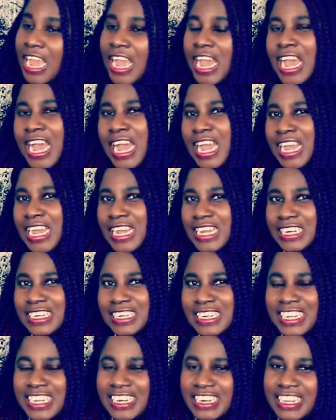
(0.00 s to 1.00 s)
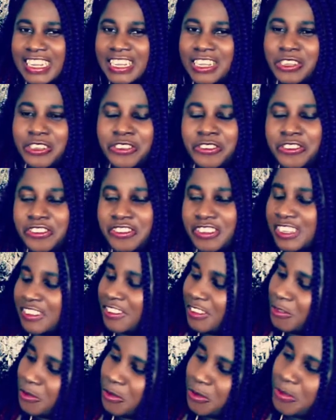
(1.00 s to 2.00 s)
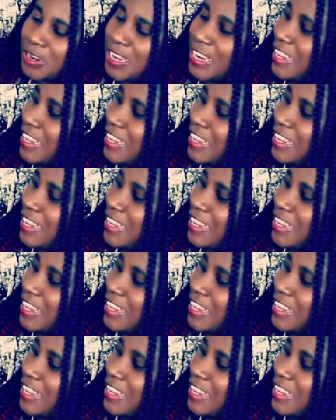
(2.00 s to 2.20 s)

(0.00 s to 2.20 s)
and in the little city we were